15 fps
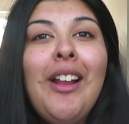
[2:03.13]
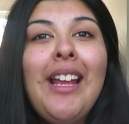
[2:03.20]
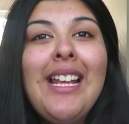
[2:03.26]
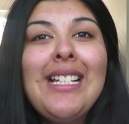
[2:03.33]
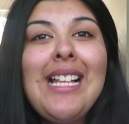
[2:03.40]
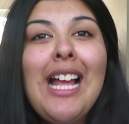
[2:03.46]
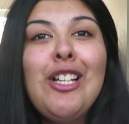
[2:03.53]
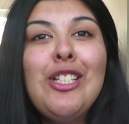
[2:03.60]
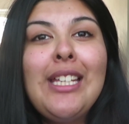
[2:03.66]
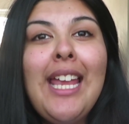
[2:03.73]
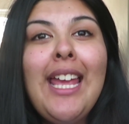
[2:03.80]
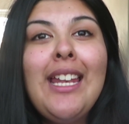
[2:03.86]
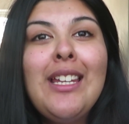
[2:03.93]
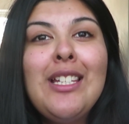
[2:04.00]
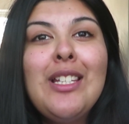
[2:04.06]
Like, it's actually
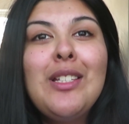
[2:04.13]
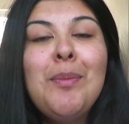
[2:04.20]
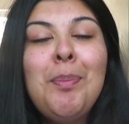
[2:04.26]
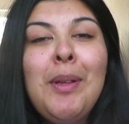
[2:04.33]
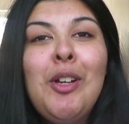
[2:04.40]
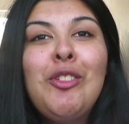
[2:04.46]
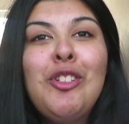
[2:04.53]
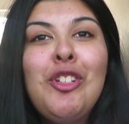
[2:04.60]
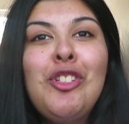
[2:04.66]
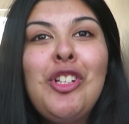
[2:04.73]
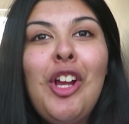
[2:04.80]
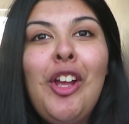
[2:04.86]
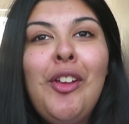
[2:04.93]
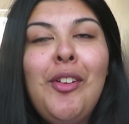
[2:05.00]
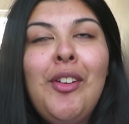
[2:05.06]
getting beyond a
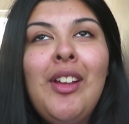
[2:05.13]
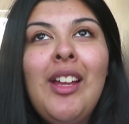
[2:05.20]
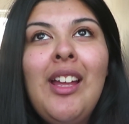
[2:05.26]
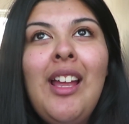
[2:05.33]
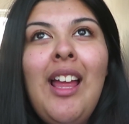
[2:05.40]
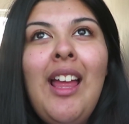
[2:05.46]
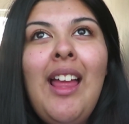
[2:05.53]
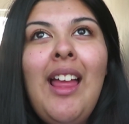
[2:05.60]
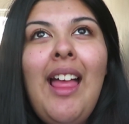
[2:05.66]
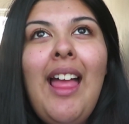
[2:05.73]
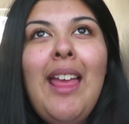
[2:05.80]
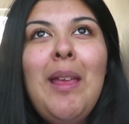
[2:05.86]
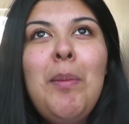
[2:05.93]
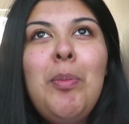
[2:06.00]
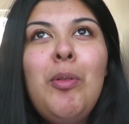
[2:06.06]
joke.
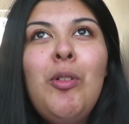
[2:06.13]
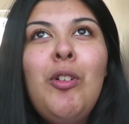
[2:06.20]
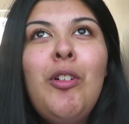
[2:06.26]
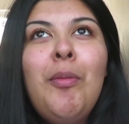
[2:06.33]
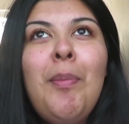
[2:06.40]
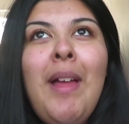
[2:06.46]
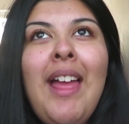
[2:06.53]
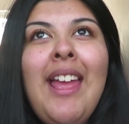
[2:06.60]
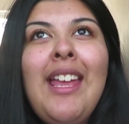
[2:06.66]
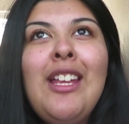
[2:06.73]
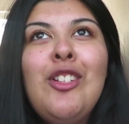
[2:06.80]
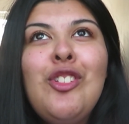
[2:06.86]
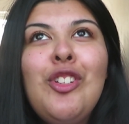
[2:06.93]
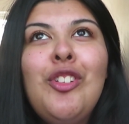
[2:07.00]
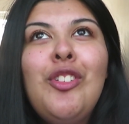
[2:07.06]
April,
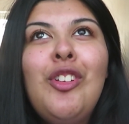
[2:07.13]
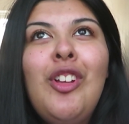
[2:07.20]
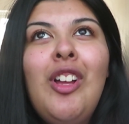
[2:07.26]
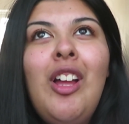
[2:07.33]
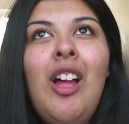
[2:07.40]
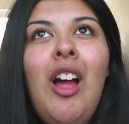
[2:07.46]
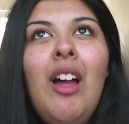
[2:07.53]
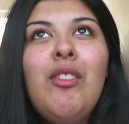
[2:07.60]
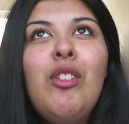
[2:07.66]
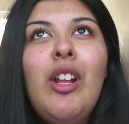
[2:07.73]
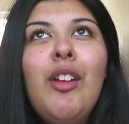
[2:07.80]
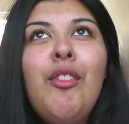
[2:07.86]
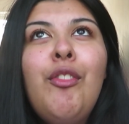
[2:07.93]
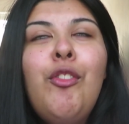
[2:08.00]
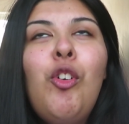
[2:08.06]
May, June. I've got
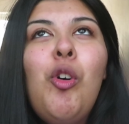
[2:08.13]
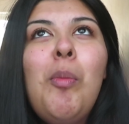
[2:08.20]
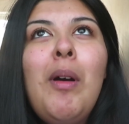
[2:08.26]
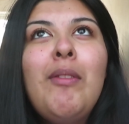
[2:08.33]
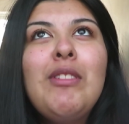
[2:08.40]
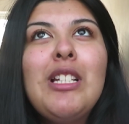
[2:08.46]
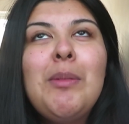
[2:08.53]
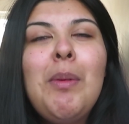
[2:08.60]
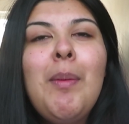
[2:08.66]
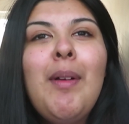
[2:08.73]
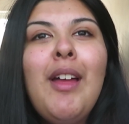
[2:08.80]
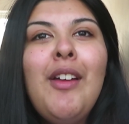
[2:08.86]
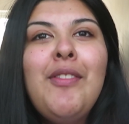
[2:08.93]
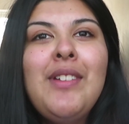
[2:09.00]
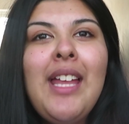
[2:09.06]
like 4 months to my
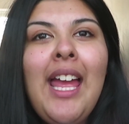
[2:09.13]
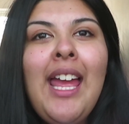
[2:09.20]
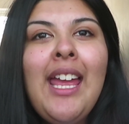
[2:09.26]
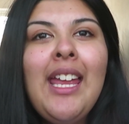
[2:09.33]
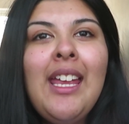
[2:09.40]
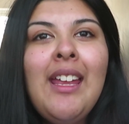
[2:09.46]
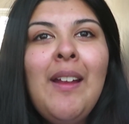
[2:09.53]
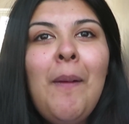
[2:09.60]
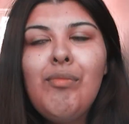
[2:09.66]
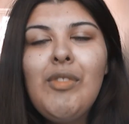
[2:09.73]
birthday.